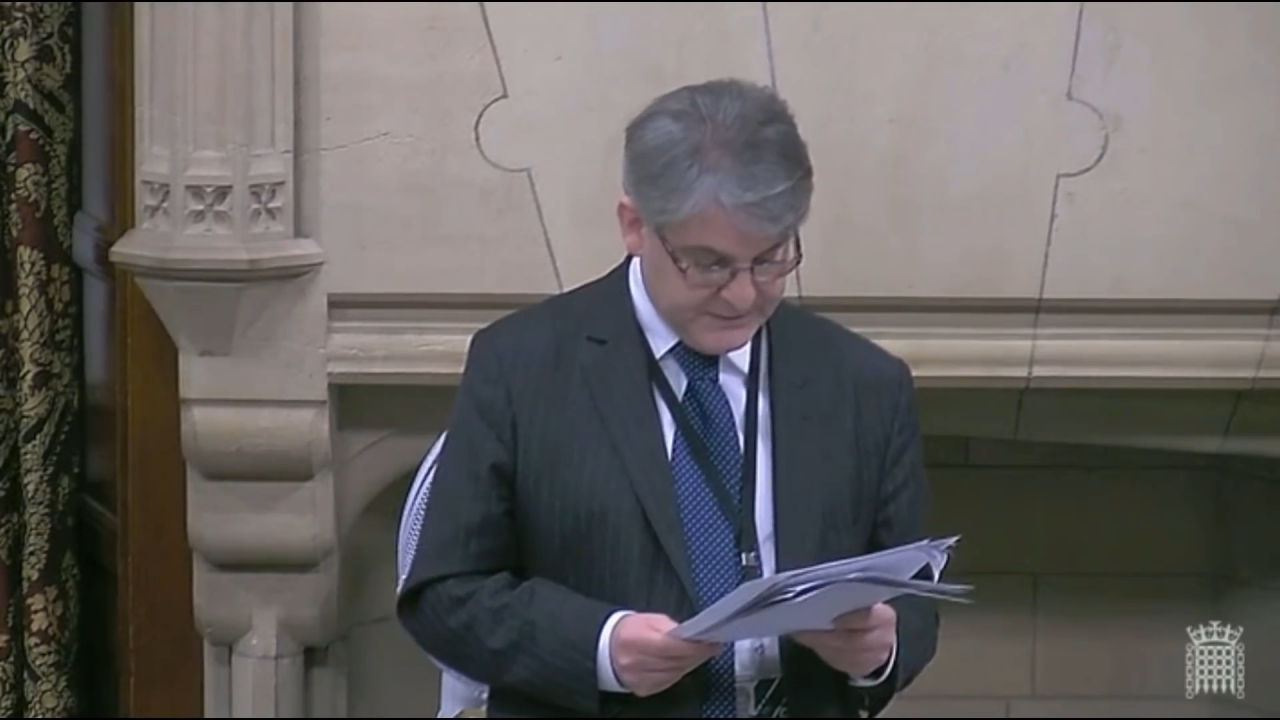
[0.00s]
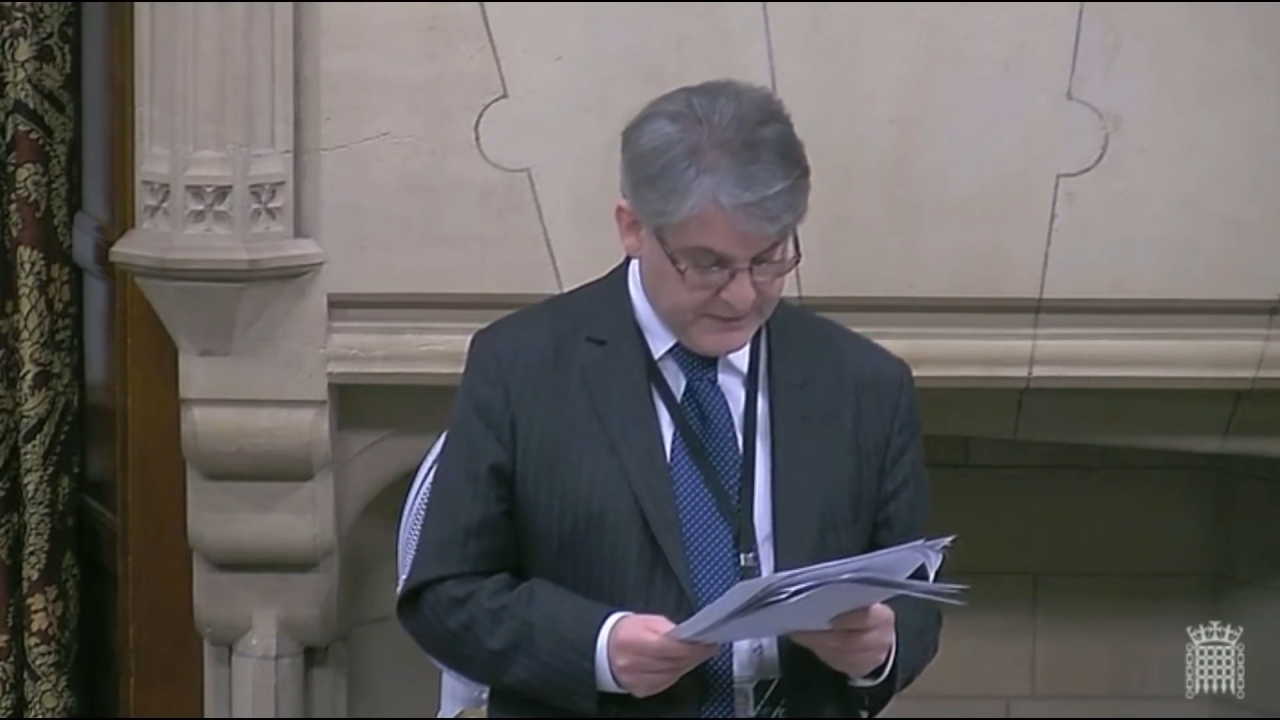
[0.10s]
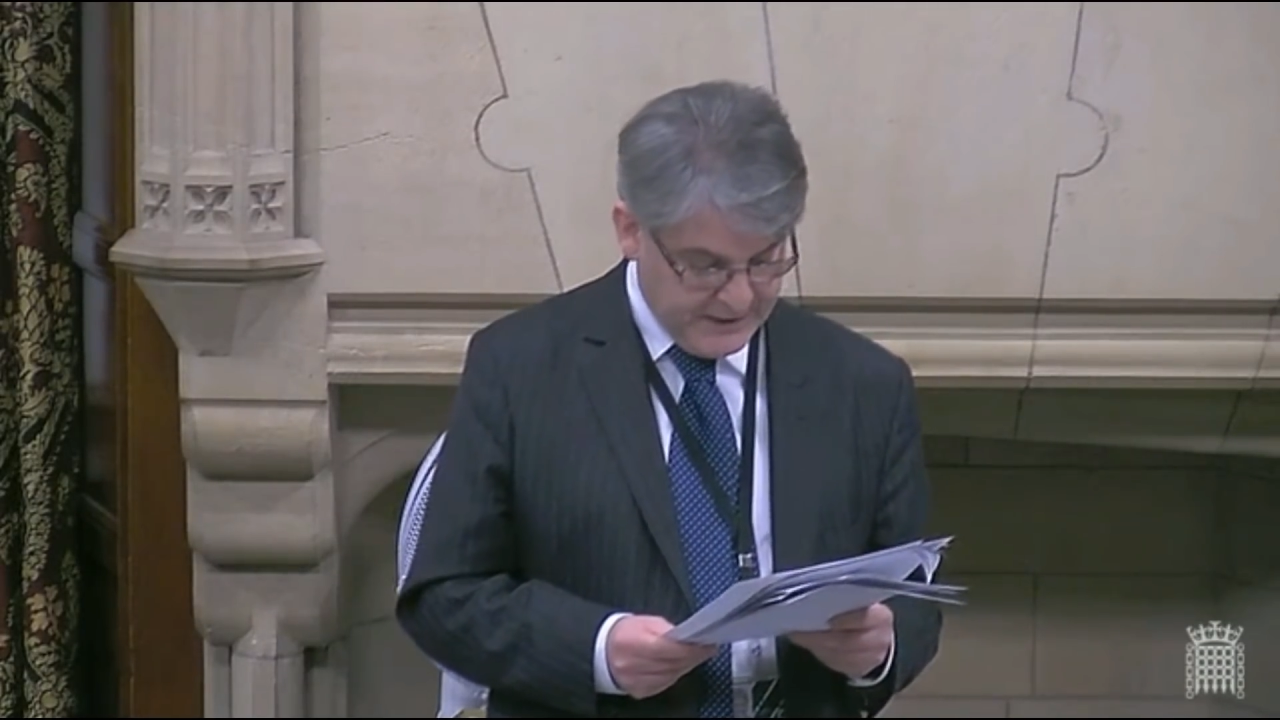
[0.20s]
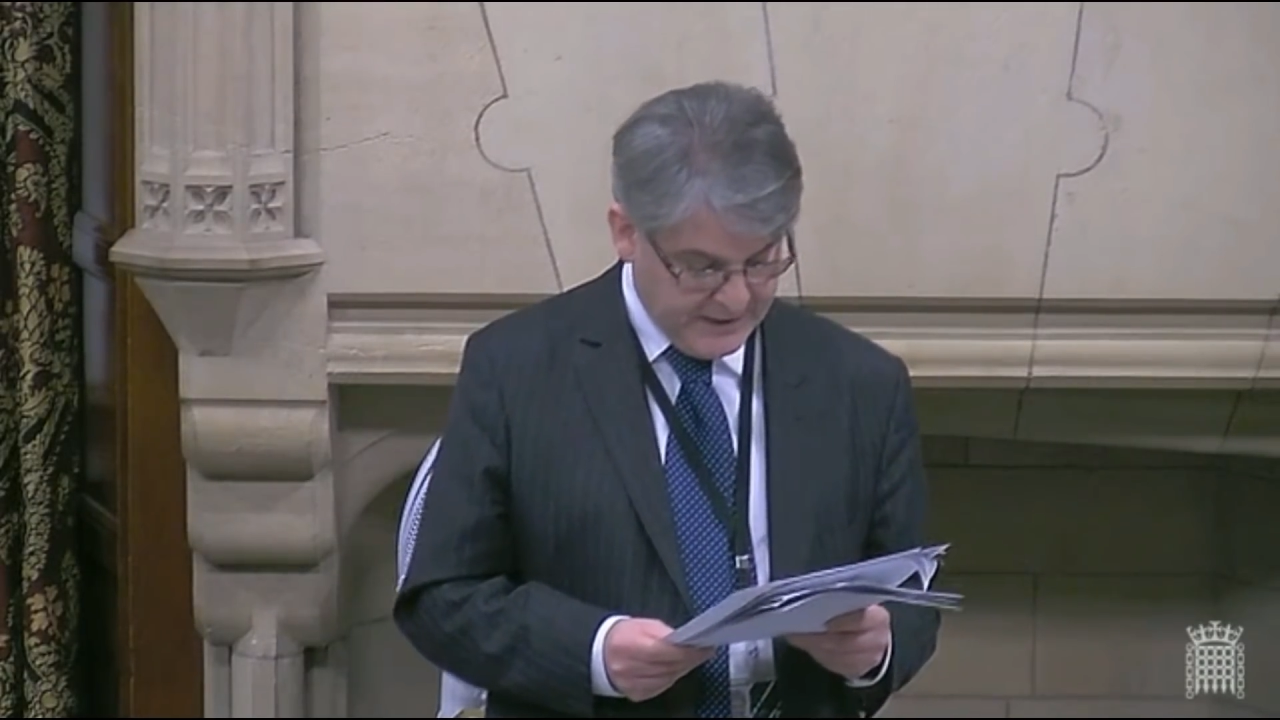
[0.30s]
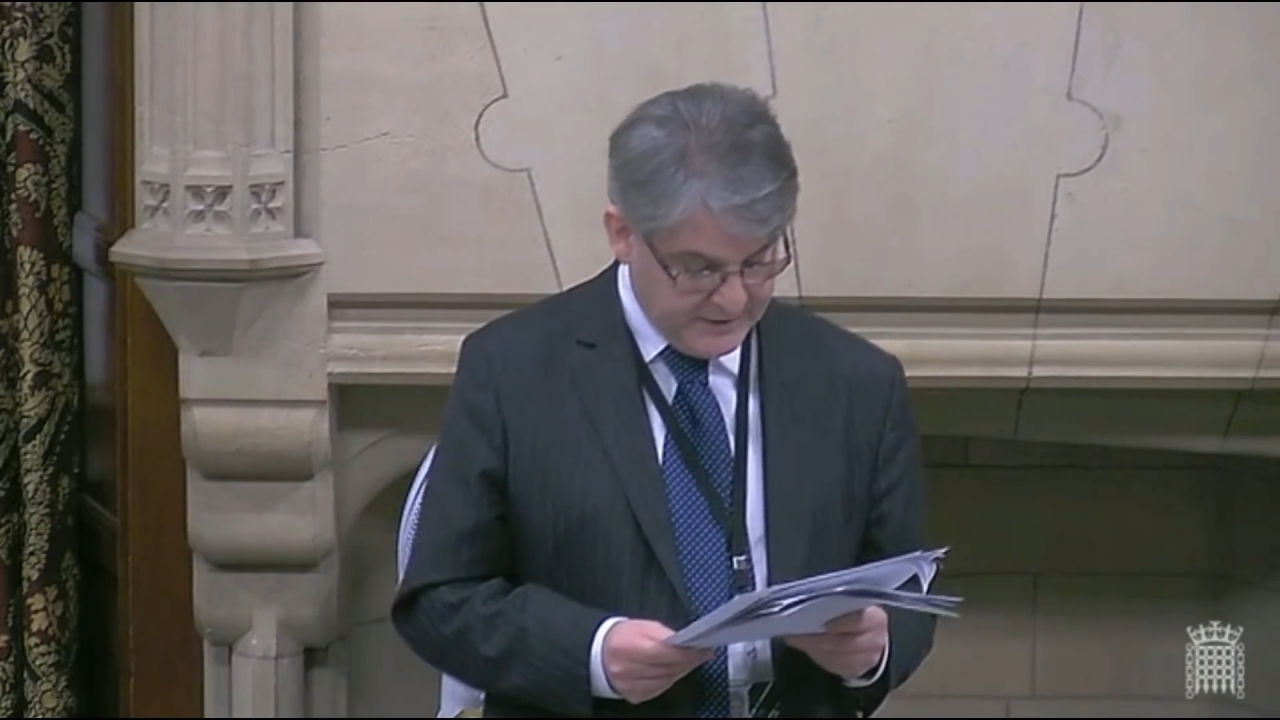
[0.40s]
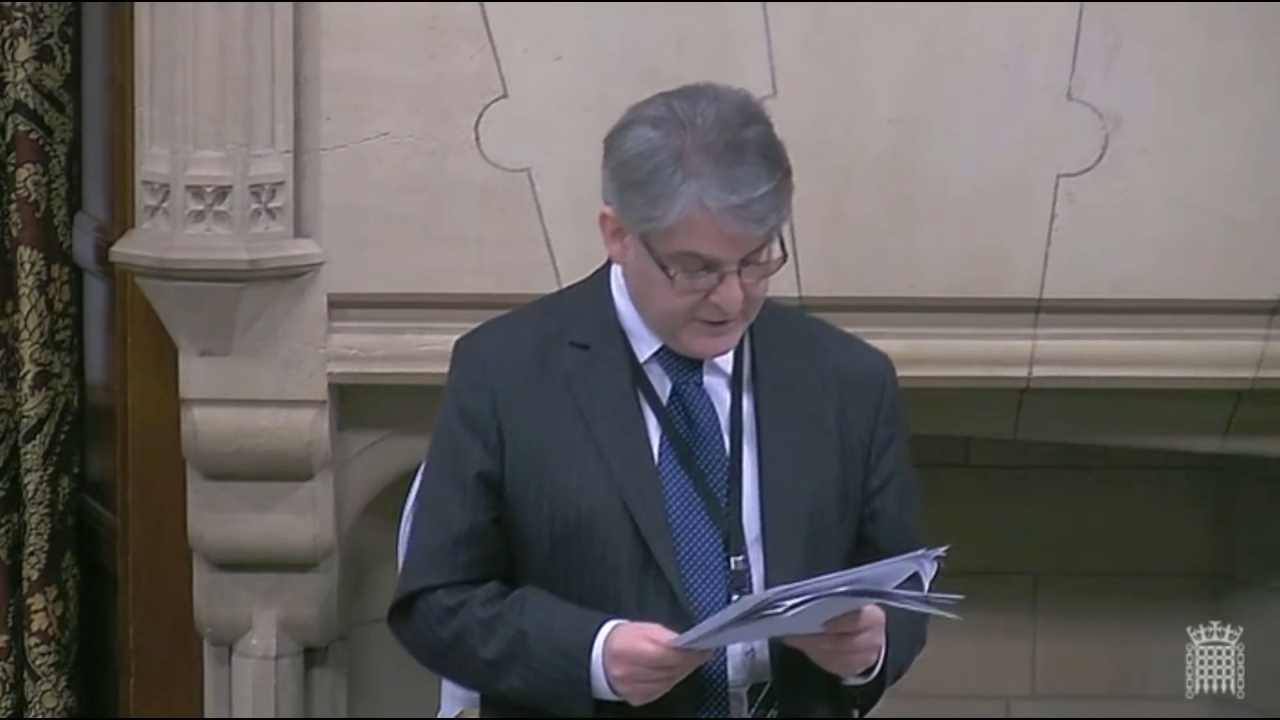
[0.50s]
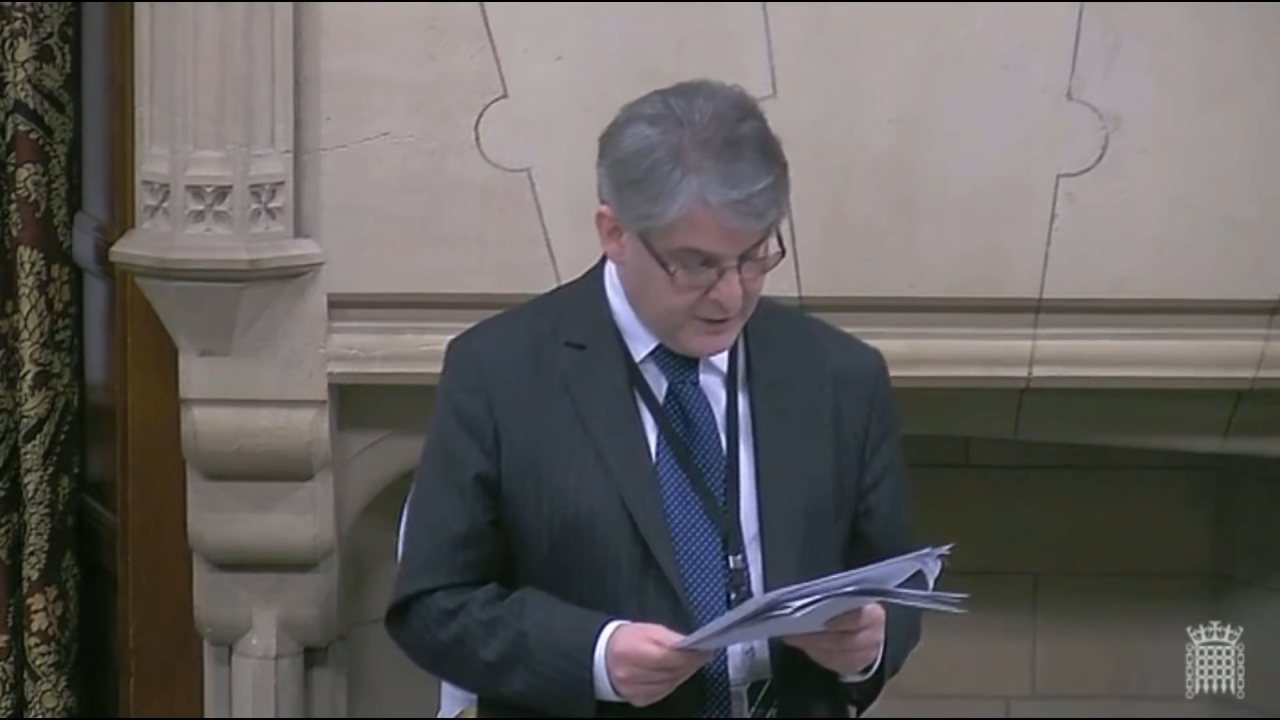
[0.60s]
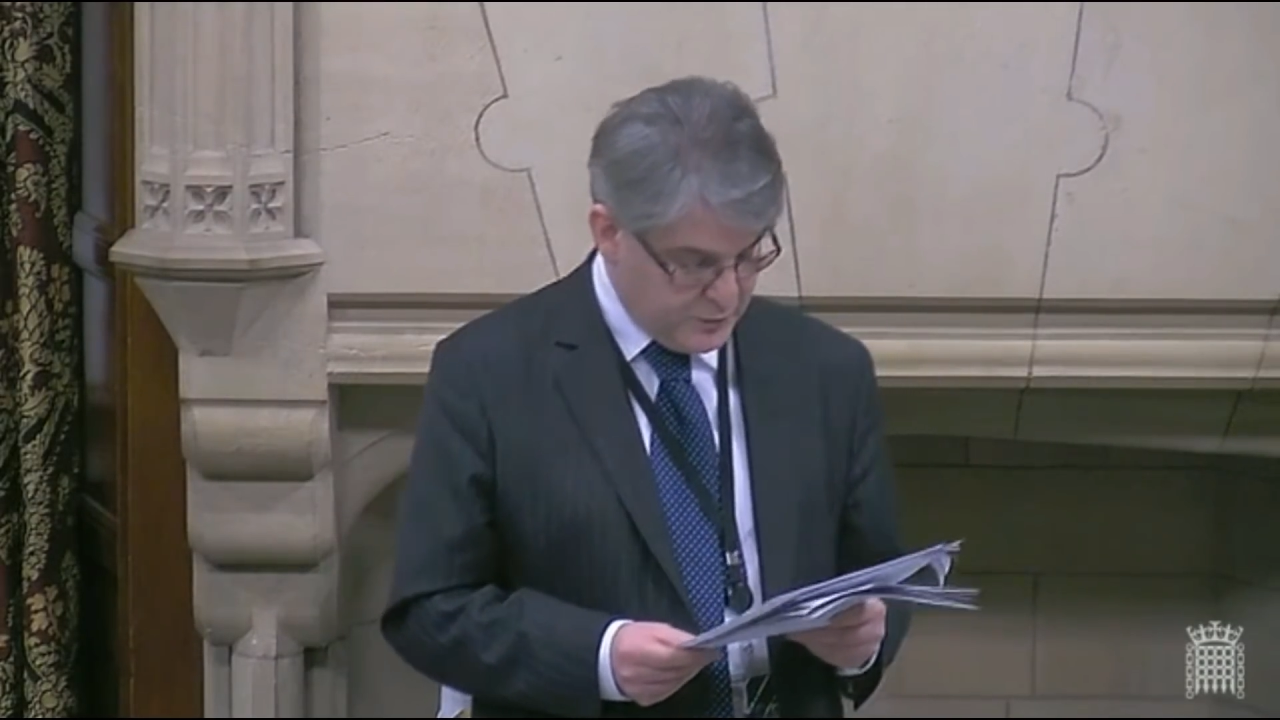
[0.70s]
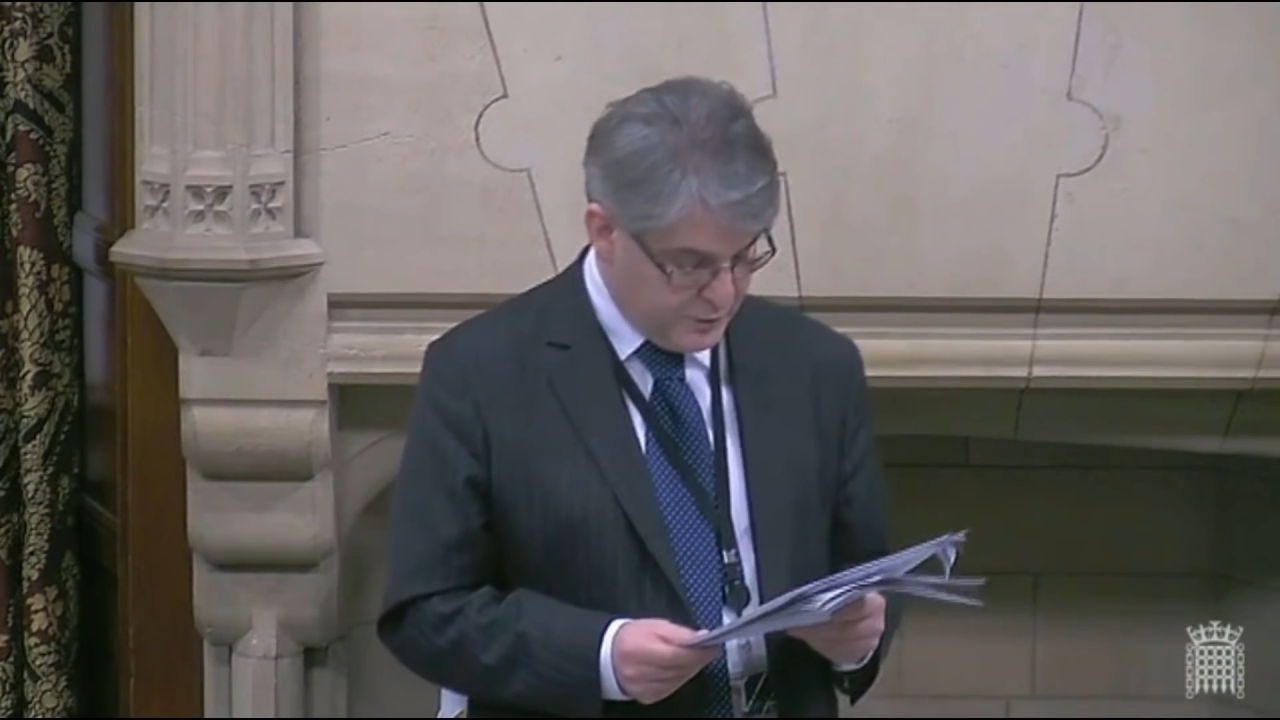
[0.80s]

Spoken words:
that they had no